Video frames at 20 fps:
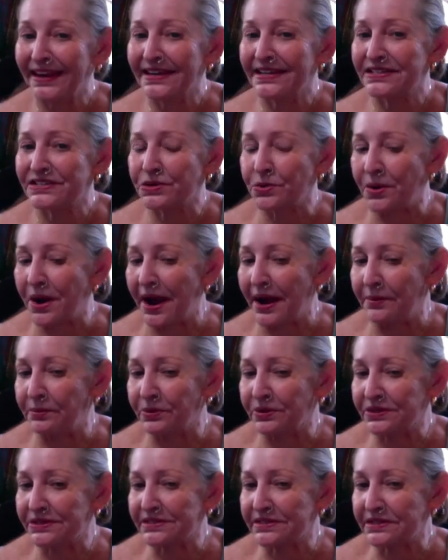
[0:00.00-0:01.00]
So I
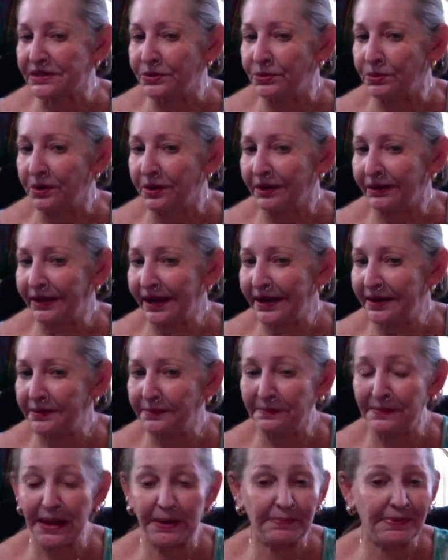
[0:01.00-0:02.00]
will see you all later.
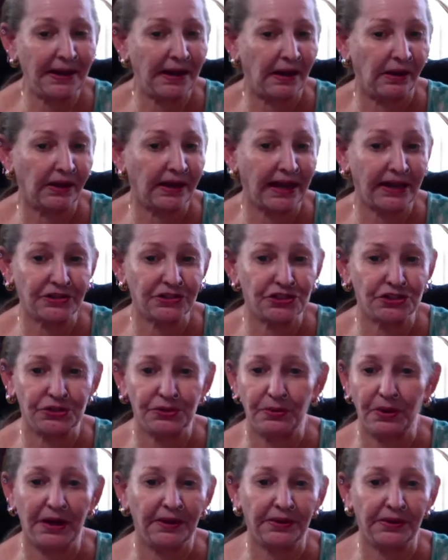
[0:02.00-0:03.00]
Maybe I'll catch you
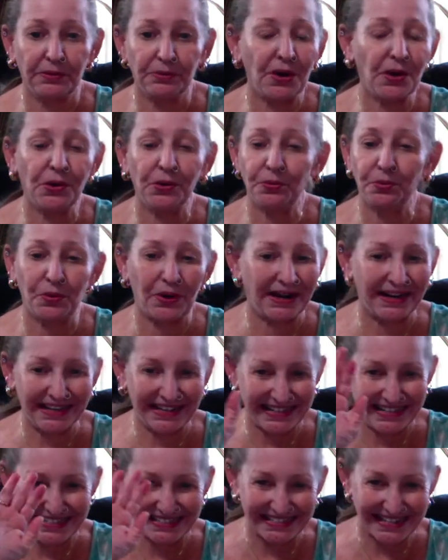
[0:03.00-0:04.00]
on the road one of
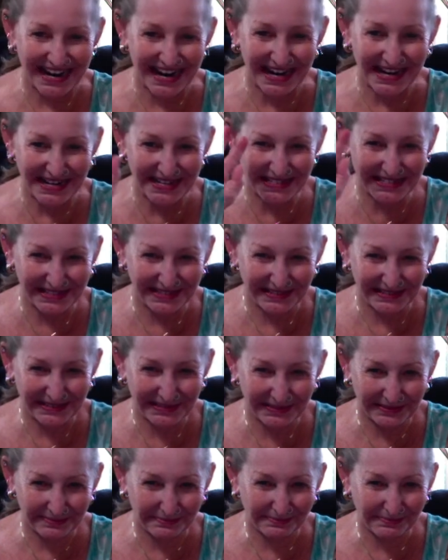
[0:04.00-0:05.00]
these days.
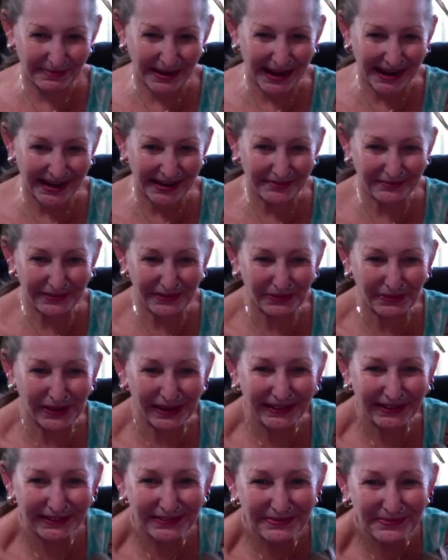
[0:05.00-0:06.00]
Bye, everyone.